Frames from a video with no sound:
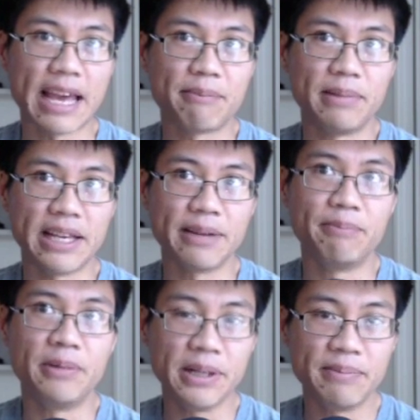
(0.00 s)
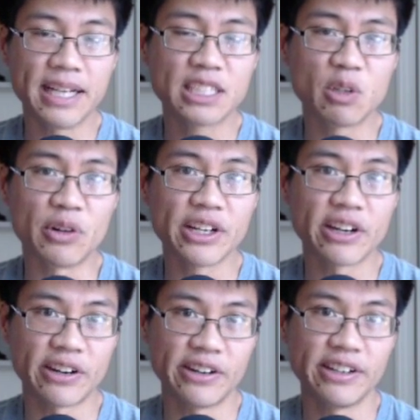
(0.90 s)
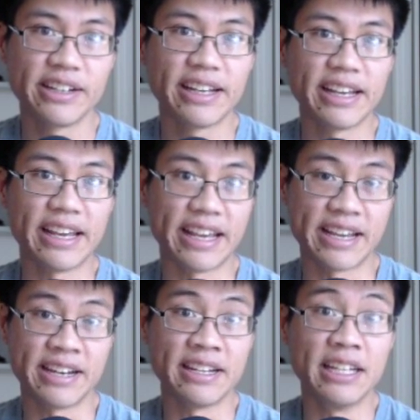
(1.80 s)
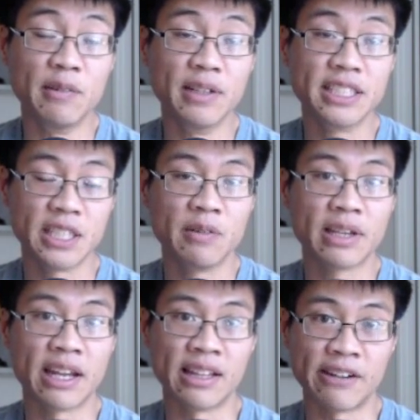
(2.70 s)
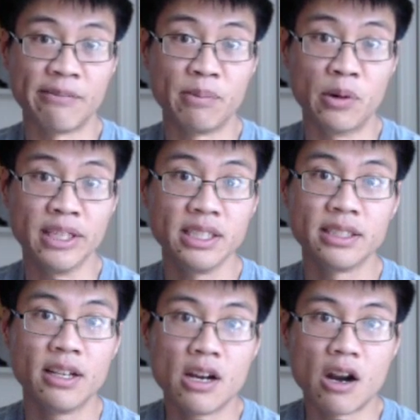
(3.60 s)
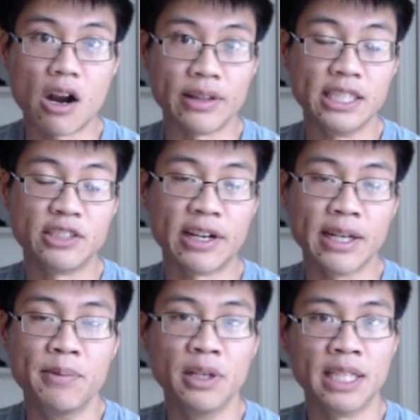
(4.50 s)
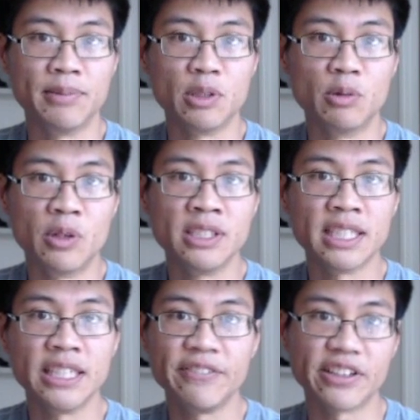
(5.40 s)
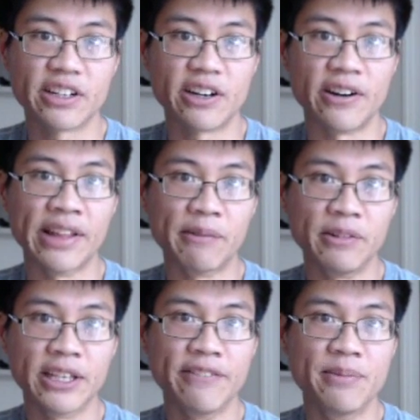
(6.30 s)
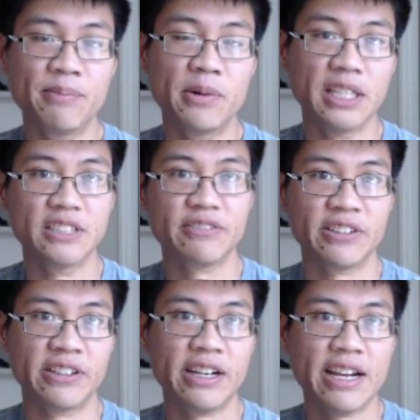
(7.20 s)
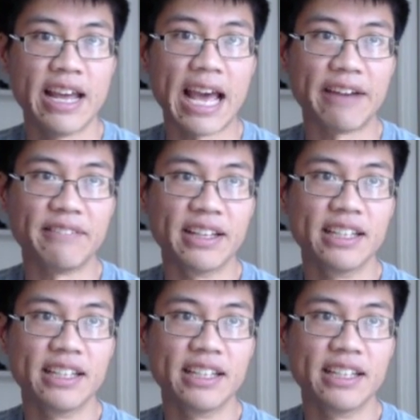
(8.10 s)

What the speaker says: play a pretty big scoring card and in doing so get a lot of points? Are they trying to build up towards a different card that will give them points for having